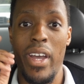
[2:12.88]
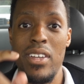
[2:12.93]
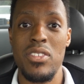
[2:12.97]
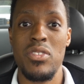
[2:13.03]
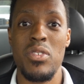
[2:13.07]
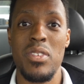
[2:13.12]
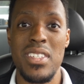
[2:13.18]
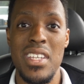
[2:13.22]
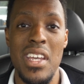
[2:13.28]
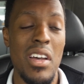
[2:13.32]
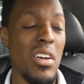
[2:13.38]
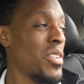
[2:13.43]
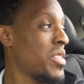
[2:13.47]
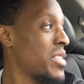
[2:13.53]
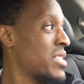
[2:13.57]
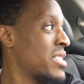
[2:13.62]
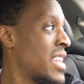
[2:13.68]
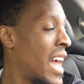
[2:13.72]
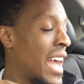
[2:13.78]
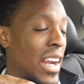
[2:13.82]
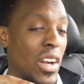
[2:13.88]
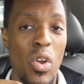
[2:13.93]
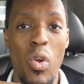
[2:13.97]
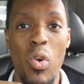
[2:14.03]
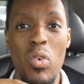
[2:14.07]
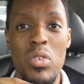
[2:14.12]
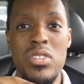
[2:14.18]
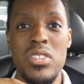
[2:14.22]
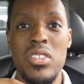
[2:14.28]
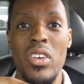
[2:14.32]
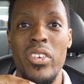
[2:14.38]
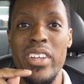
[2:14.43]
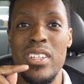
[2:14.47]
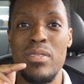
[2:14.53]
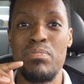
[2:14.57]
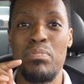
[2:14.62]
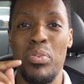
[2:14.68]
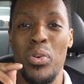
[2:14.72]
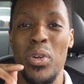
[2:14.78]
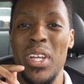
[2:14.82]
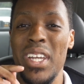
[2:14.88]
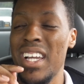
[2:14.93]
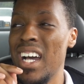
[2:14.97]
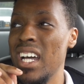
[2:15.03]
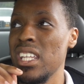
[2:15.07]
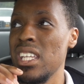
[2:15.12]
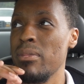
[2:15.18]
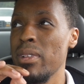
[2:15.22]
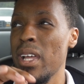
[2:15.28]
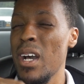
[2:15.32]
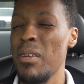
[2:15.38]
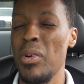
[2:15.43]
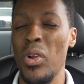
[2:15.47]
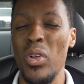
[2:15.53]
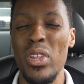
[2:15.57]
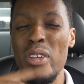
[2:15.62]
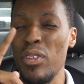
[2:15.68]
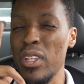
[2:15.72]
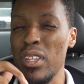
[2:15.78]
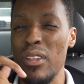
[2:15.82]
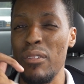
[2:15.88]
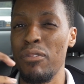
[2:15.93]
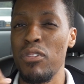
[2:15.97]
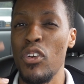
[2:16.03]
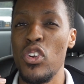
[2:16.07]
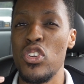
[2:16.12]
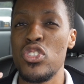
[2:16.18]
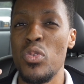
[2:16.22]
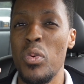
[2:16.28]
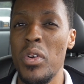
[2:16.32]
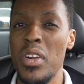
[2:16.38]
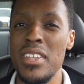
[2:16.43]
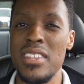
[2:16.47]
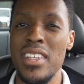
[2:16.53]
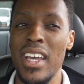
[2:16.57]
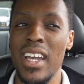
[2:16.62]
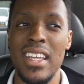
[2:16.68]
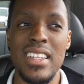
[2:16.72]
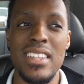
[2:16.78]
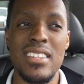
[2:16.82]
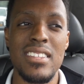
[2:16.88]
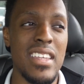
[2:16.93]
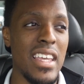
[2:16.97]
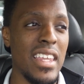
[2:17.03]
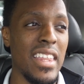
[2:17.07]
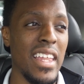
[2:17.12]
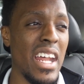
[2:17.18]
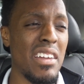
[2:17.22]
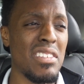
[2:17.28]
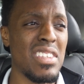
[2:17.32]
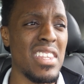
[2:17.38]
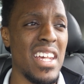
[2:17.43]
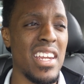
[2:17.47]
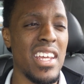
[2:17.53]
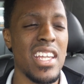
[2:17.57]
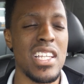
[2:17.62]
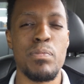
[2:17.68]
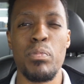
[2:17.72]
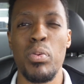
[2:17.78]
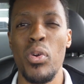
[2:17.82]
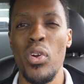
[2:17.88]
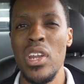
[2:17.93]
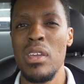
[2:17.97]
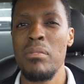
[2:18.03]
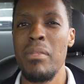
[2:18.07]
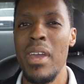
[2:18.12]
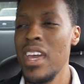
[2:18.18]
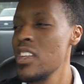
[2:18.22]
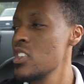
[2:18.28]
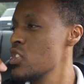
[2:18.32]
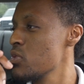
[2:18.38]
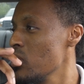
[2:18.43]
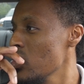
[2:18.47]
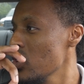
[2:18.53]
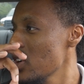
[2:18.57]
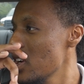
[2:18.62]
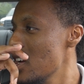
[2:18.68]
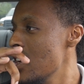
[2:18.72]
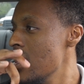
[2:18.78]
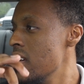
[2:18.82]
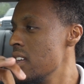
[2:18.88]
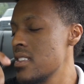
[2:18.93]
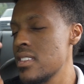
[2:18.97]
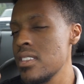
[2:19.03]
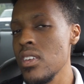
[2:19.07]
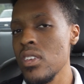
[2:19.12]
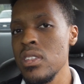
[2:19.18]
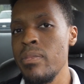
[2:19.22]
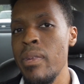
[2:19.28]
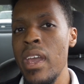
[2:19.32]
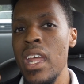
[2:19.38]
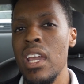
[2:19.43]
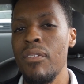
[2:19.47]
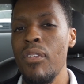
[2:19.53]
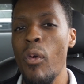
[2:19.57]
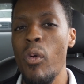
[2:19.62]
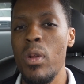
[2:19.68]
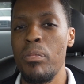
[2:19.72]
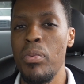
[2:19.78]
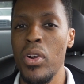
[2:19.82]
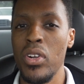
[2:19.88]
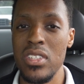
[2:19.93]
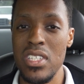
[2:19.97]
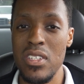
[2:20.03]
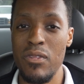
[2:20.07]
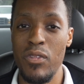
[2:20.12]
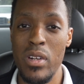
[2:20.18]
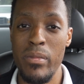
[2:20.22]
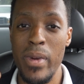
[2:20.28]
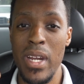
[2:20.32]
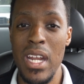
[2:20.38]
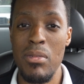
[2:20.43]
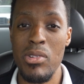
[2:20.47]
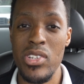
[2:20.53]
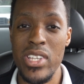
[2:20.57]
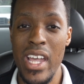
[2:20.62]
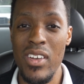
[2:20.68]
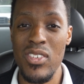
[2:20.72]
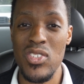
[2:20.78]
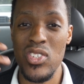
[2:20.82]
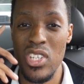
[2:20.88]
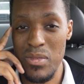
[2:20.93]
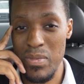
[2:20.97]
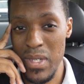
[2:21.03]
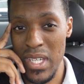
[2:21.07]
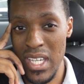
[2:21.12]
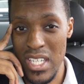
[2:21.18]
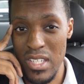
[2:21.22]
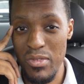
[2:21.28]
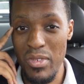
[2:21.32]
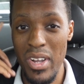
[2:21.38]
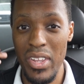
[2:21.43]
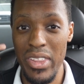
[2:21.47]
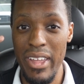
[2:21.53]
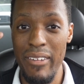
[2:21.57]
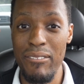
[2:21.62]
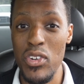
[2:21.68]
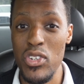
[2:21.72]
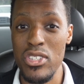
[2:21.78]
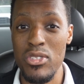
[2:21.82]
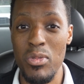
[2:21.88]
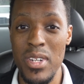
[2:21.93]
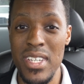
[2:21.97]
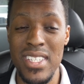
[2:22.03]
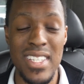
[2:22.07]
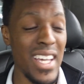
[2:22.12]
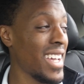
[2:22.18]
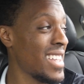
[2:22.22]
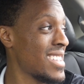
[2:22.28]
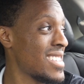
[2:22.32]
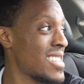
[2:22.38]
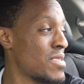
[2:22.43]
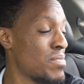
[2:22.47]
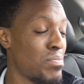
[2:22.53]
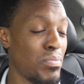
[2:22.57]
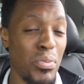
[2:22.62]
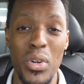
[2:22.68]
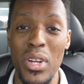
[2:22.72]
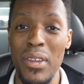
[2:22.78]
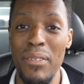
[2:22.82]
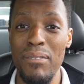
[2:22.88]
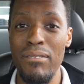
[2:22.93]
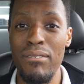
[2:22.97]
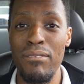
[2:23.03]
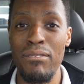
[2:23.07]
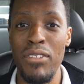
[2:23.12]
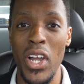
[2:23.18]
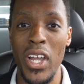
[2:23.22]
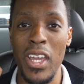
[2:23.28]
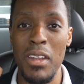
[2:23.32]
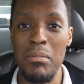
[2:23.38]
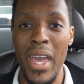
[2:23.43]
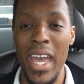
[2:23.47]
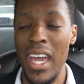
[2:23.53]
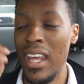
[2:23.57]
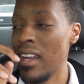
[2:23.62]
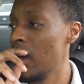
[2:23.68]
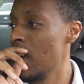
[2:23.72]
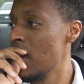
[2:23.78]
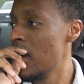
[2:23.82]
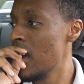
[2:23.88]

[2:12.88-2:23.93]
As you can tell, that cold start is pretty goddamn loud, but only for like the first 20 seconds, and then after that it gets pretty manageable. Still debating if I want to park this in front of my neighbor's house just because, well, that first 20 seconds is pretty fucking bad.